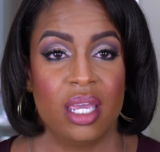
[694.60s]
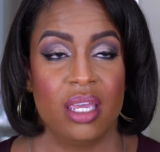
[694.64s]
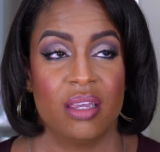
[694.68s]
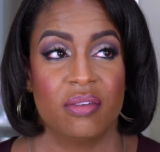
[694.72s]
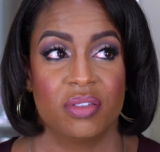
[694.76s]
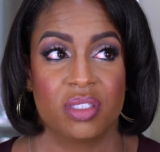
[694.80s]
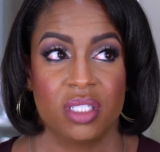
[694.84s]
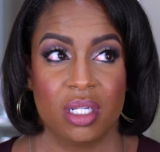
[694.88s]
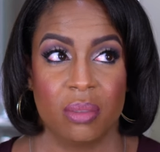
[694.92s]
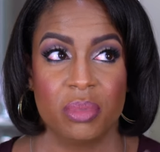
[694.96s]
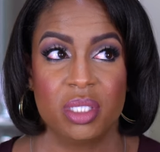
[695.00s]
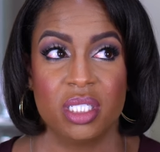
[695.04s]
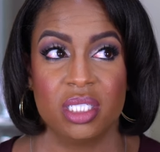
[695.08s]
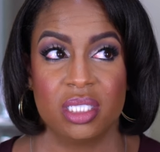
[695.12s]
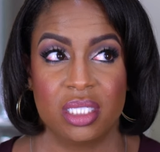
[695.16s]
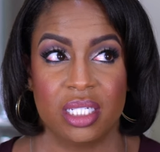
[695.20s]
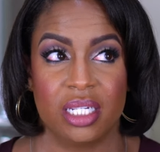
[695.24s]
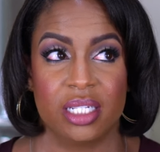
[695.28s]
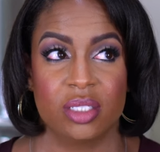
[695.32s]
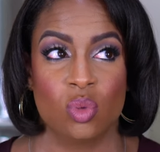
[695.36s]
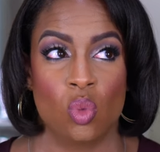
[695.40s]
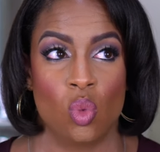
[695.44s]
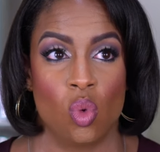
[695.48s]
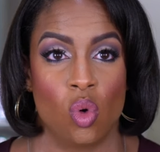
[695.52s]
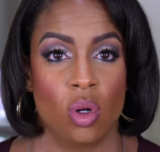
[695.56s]
if something
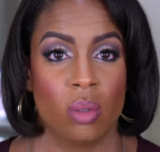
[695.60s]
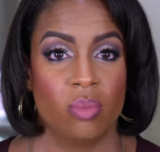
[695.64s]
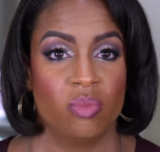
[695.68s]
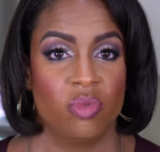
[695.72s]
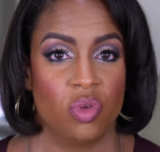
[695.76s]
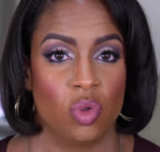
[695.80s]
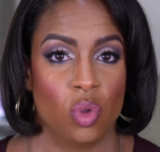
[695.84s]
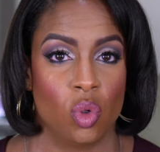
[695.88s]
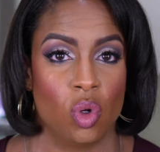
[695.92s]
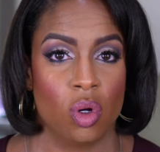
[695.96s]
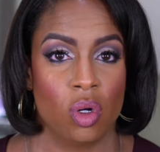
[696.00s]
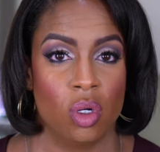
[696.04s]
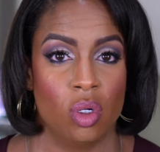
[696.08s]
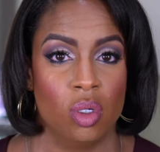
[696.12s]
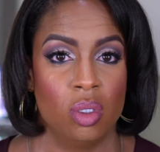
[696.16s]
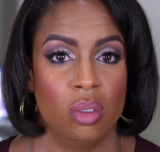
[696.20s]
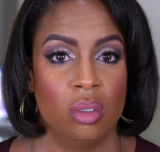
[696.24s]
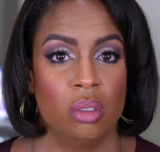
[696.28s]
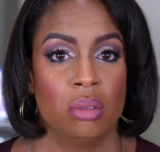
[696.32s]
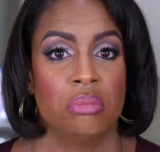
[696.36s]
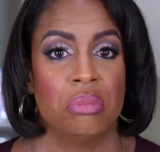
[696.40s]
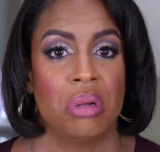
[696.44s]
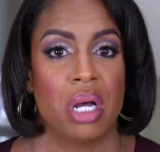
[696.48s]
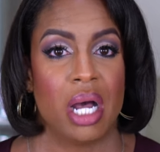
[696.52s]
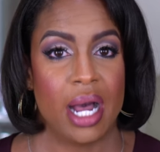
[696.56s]
says warm
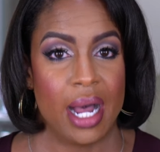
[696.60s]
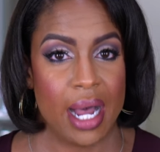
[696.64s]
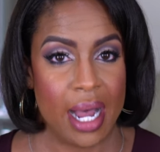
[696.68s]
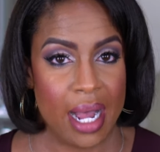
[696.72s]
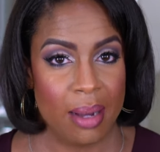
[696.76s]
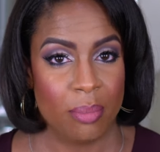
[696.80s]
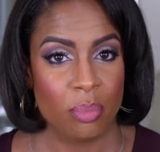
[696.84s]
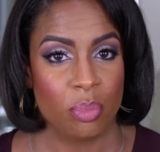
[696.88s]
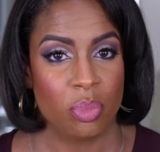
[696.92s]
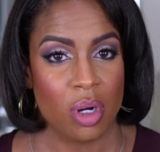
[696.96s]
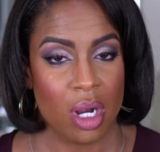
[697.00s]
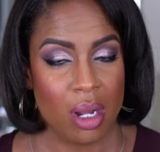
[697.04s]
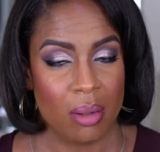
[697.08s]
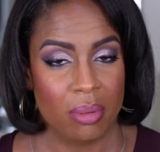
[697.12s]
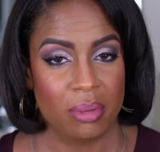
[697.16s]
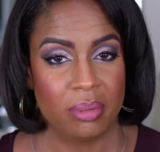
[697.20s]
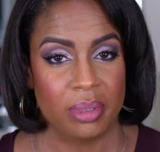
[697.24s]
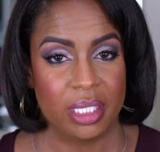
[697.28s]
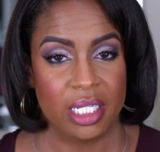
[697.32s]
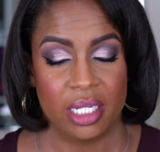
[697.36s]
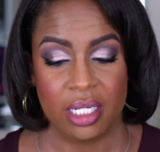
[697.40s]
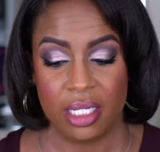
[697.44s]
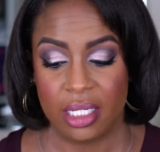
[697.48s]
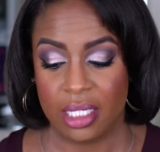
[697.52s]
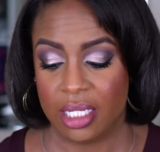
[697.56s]
floral, I'm
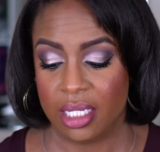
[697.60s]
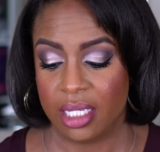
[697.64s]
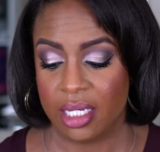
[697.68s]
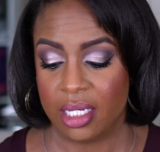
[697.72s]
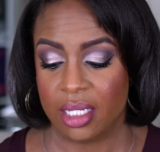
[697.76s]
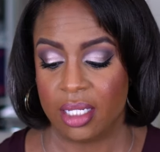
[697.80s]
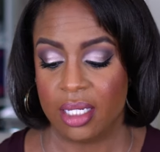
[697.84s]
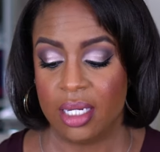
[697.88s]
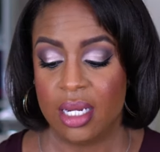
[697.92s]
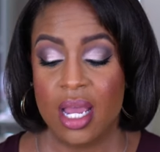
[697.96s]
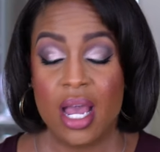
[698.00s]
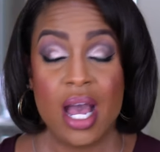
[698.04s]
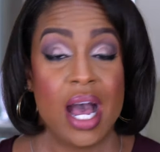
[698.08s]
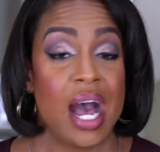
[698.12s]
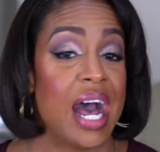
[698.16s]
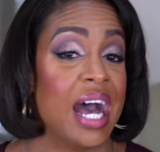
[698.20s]
probably gonna get it.